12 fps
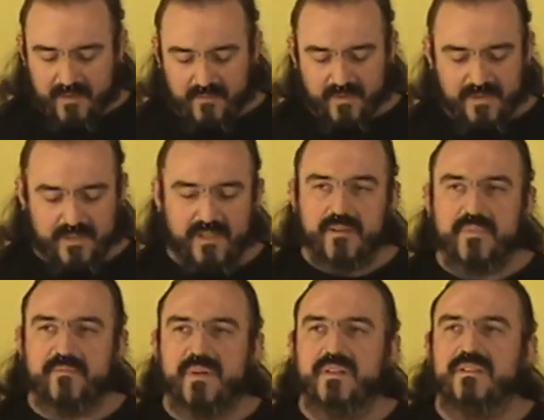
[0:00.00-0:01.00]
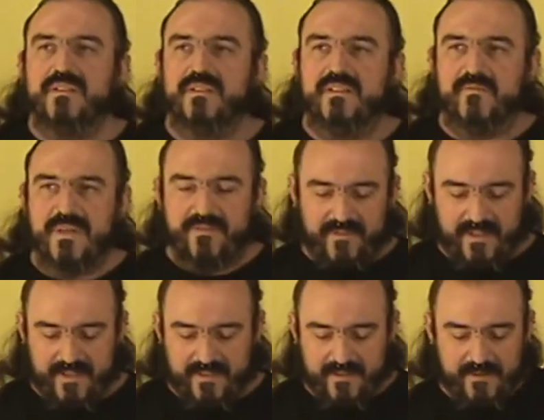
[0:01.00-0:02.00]
most of the upper part of my
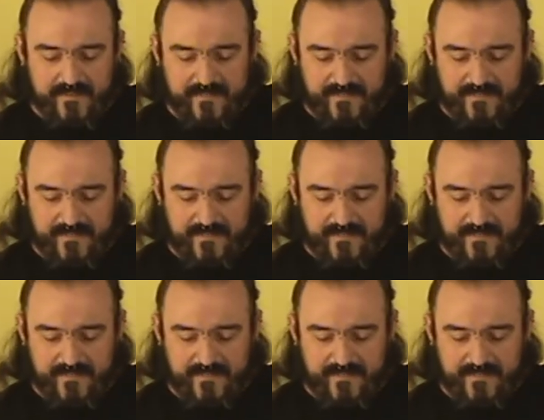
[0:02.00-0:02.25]
face.